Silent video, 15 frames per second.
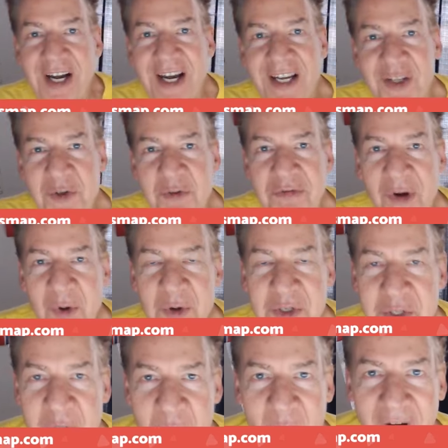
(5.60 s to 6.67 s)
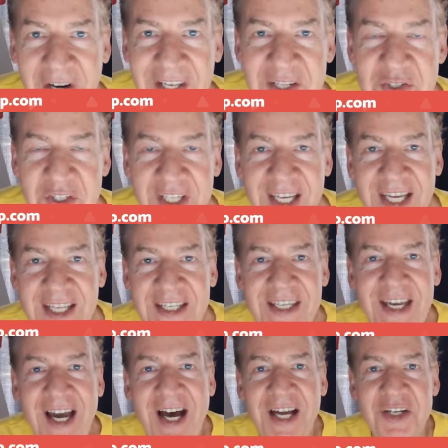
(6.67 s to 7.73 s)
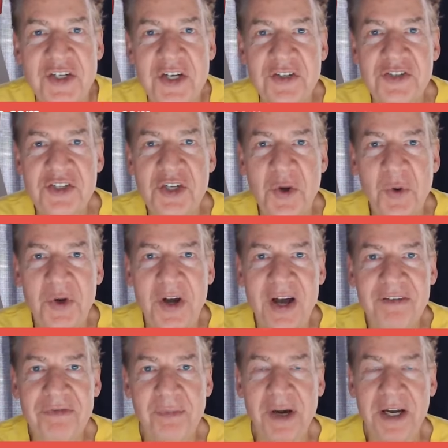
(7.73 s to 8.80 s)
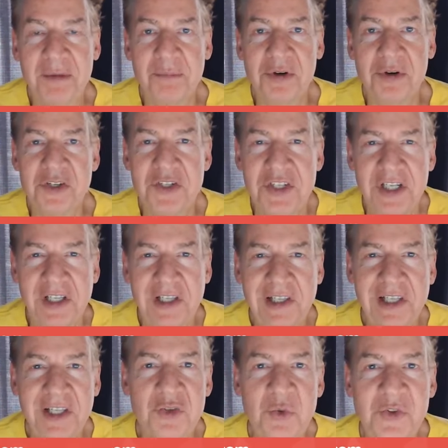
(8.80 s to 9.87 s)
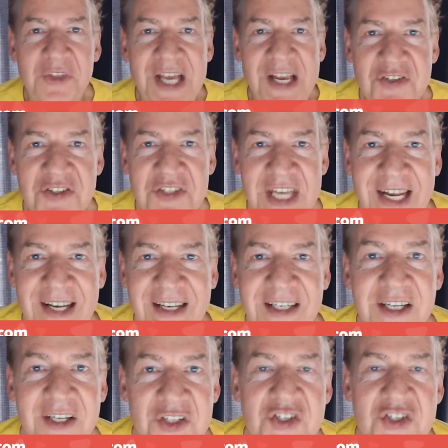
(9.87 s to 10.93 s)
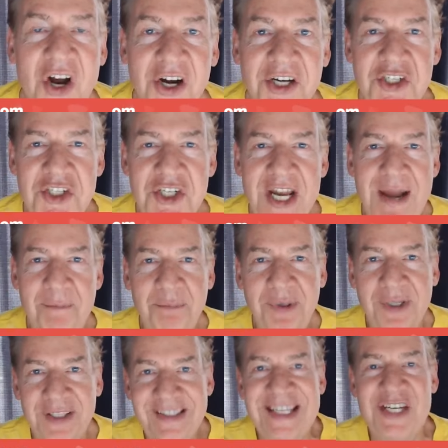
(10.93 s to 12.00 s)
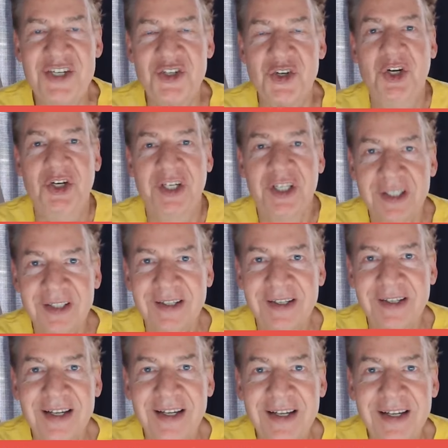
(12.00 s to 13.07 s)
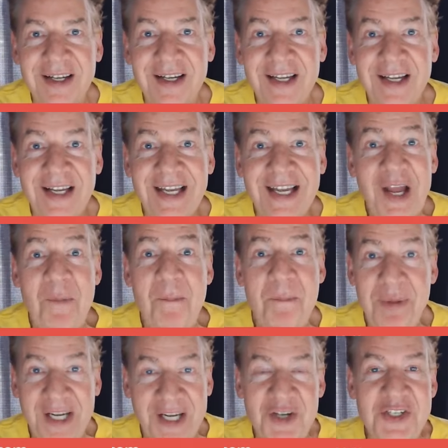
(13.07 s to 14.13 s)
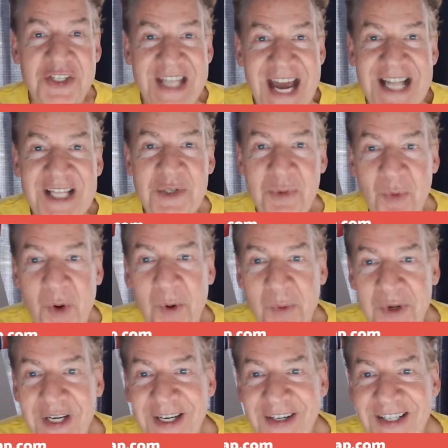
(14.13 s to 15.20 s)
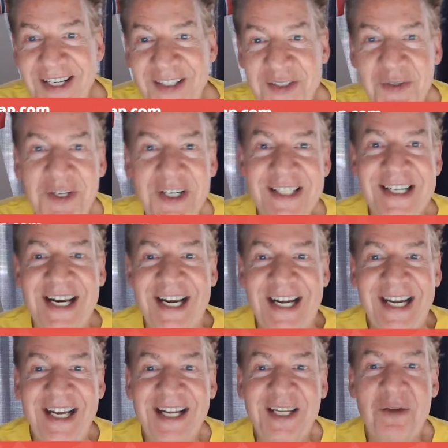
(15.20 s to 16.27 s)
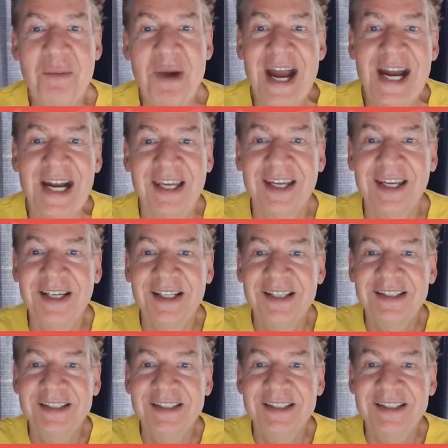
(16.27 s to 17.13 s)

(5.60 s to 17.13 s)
for uh, you folks who are listening in, I just showed off my Brazil 2010 soccer champ T-shirt because that's what we're uh, doing today in the back,